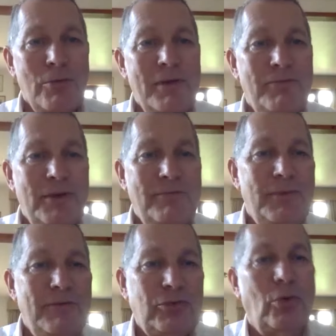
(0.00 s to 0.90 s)
we, we,
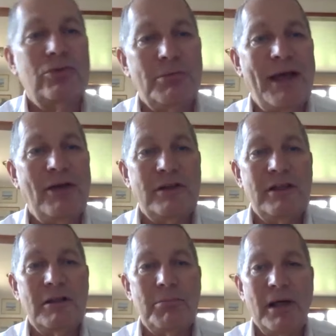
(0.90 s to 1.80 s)
have talked about it
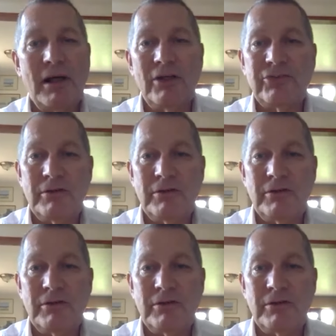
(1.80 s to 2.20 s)
in the past,